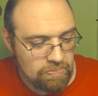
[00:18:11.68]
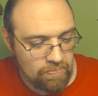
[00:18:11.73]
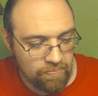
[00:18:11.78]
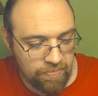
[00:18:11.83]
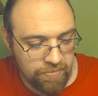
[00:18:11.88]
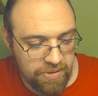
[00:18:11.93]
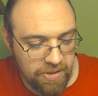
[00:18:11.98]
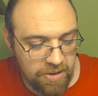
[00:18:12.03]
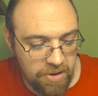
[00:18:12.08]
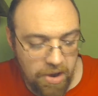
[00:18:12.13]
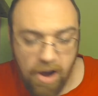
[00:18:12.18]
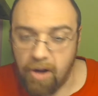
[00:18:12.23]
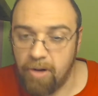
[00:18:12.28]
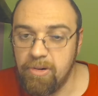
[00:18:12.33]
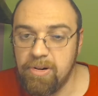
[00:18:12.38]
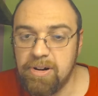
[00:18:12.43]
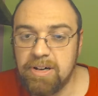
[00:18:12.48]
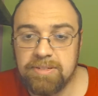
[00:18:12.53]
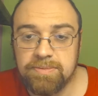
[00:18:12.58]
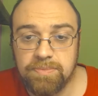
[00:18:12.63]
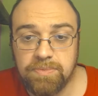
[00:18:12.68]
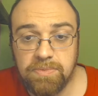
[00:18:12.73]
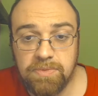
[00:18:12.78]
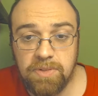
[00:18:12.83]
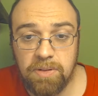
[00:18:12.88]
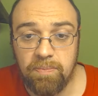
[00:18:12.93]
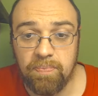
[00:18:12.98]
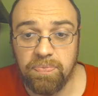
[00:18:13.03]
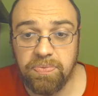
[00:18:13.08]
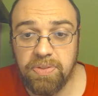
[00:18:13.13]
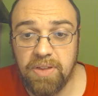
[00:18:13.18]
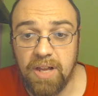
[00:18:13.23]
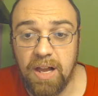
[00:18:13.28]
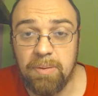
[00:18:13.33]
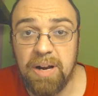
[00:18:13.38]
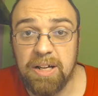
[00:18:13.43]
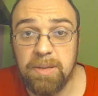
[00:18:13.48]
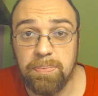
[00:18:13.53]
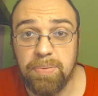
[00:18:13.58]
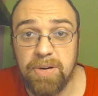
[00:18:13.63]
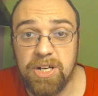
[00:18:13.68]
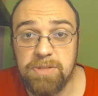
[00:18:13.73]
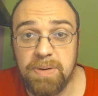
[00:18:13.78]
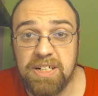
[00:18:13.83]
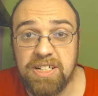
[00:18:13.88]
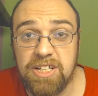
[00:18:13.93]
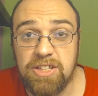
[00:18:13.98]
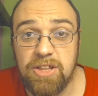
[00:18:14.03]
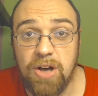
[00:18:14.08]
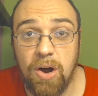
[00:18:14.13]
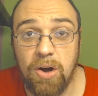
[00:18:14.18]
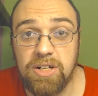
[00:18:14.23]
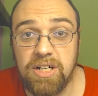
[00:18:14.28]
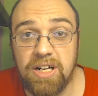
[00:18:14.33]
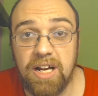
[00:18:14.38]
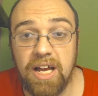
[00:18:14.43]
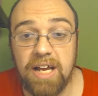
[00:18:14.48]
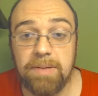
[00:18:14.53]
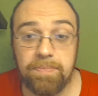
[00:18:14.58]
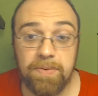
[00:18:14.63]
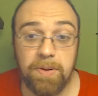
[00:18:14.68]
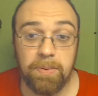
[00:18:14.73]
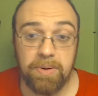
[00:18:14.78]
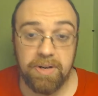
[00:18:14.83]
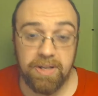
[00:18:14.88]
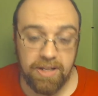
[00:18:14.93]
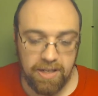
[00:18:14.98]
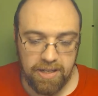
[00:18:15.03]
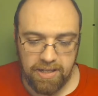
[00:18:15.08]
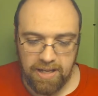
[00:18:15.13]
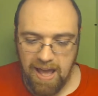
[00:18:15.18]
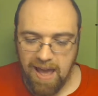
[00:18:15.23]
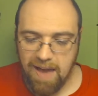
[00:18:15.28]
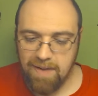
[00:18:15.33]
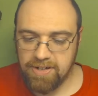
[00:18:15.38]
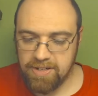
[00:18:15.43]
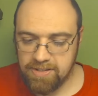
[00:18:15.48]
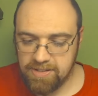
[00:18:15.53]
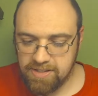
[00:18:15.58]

Ugh. I'm gonna have to brush my teeth hard tonight. Don't want to get any cavities.